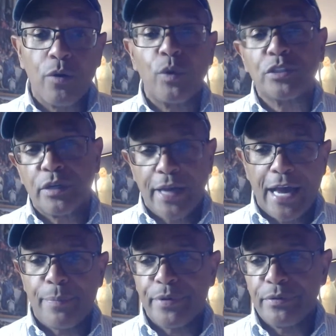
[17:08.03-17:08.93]
What's going to
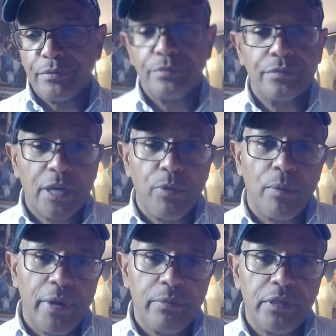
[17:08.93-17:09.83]
happen? Come on,
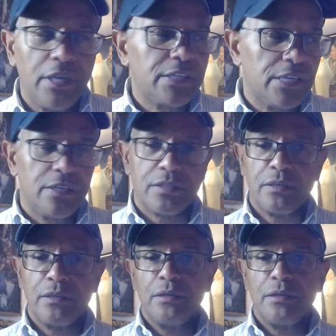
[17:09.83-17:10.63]
baby. That's easy.